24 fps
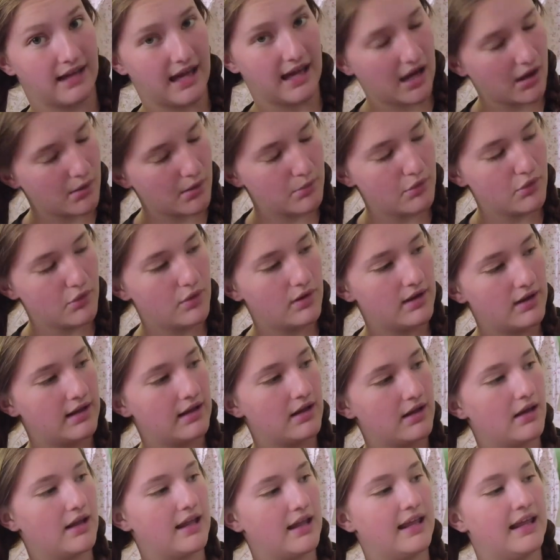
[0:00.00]

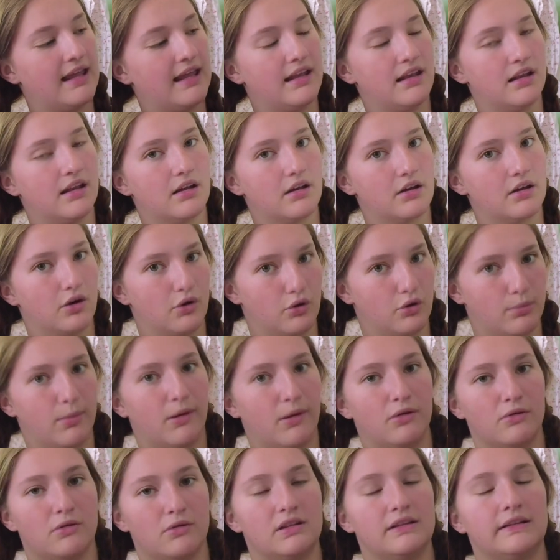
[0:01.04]
Cowboy in Coke
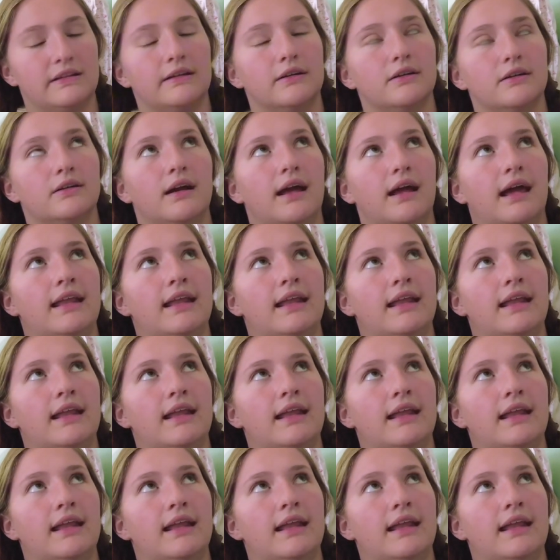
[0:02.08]
Bottle Clear.